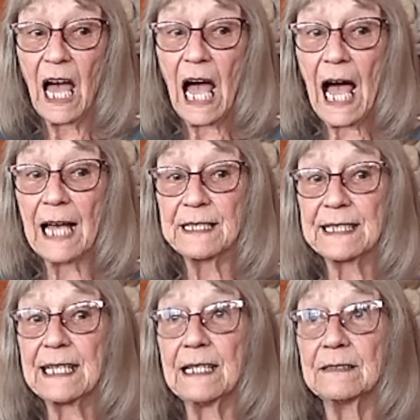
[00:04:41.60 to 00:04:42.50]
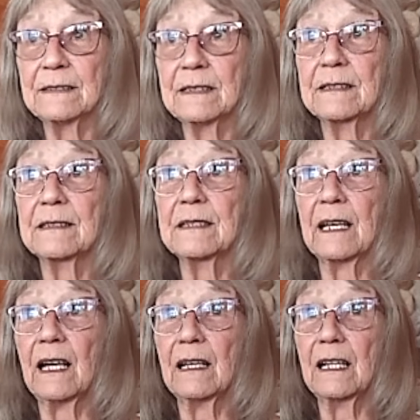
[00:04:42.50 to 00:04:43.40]
I seen
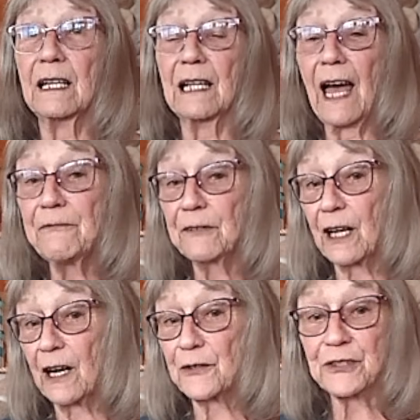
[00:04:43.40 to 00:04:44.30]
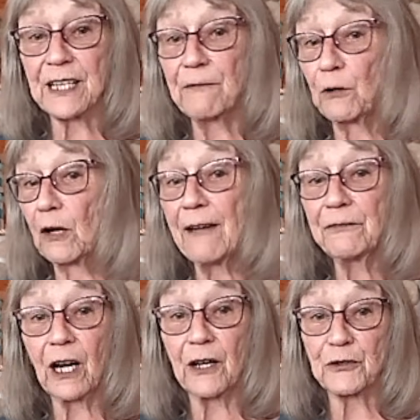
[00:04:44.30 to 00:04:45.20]
the lifeguards, several
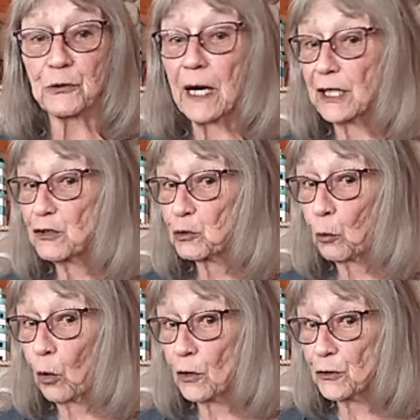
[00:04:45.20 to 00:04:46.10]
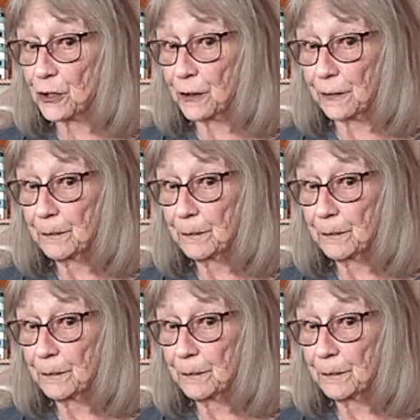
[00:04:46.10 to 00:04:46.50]
lifeguards running towards her.